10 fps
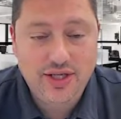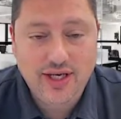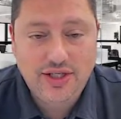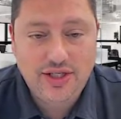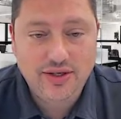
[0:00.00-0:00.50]

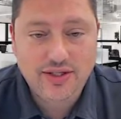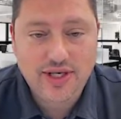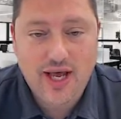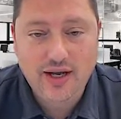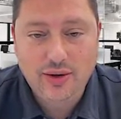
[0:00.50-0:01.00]
kitchen looks
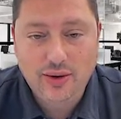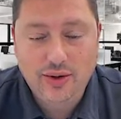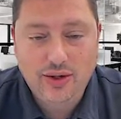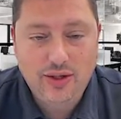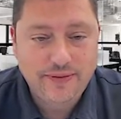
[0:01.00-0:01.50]
kind of
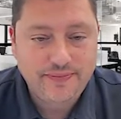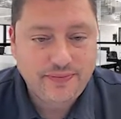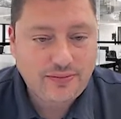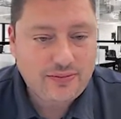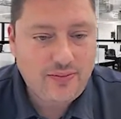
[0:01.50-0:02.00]
cool.
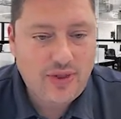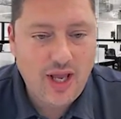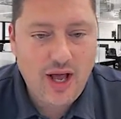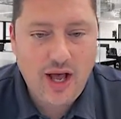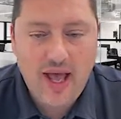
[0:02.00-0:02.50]

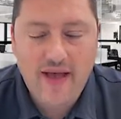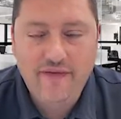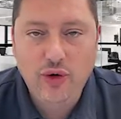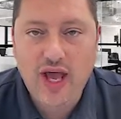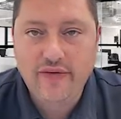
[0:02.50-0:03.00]
Have
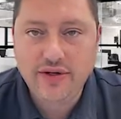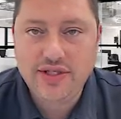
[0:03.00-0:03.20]
you ever